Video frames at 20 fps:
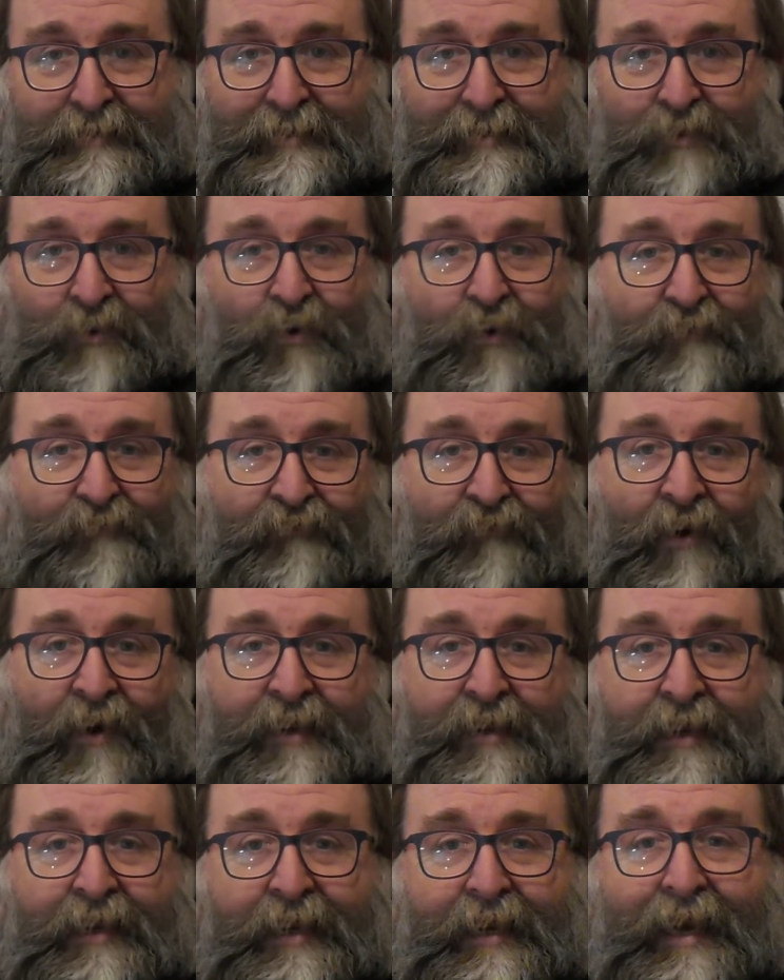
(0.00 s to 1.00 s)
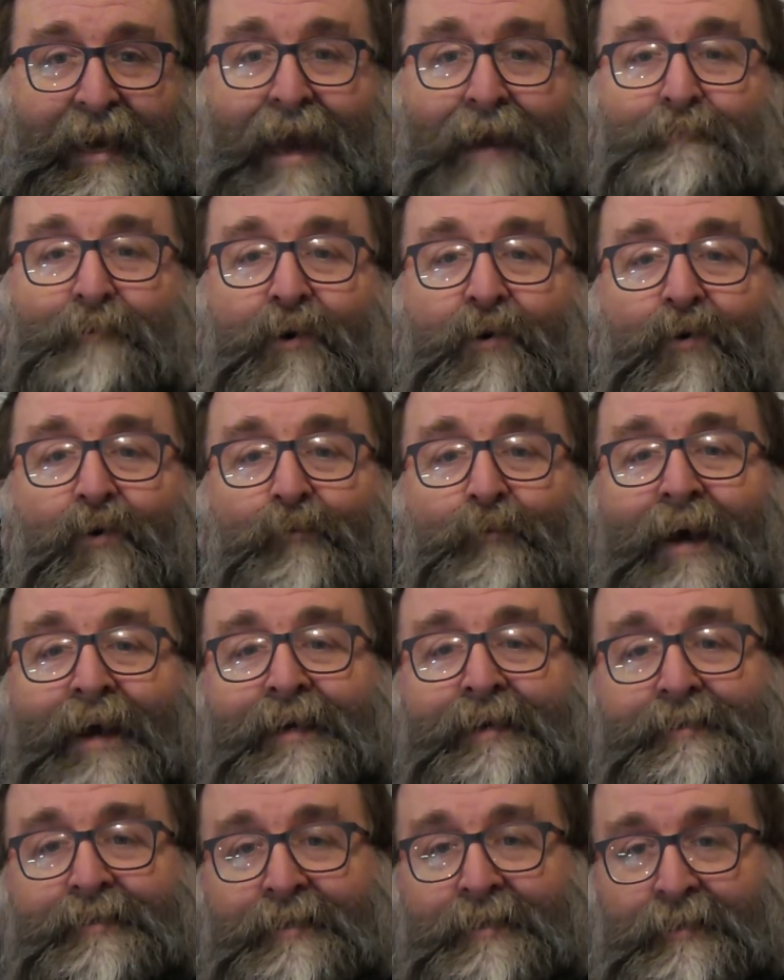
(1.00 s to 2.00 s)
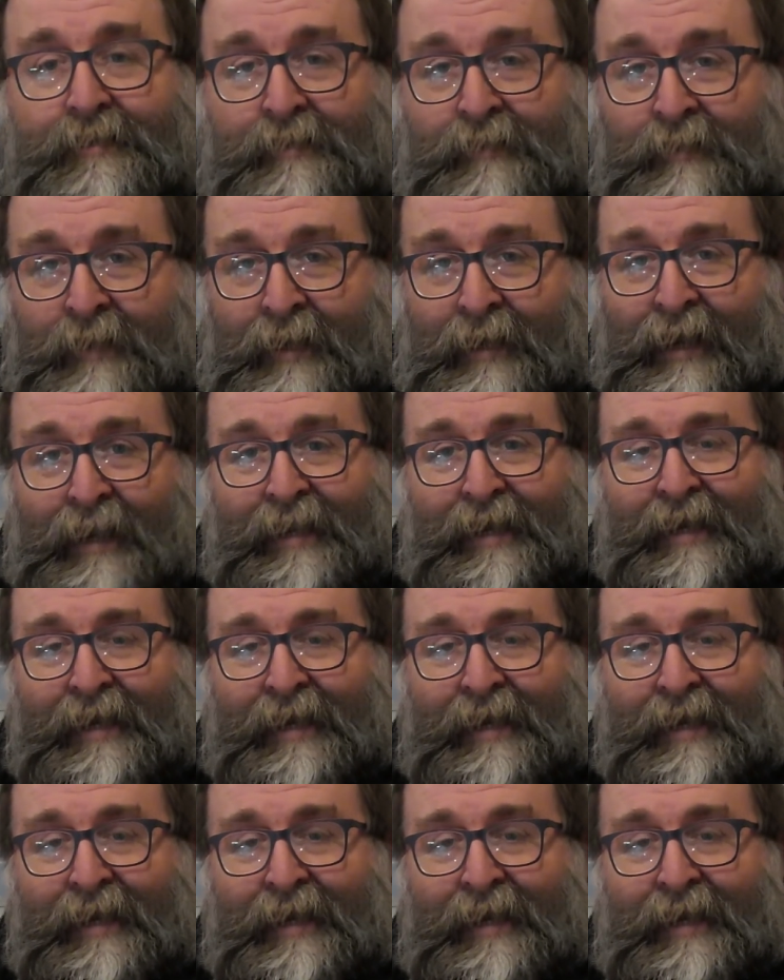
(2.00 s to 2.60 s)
couldn't find any chemical basis to that.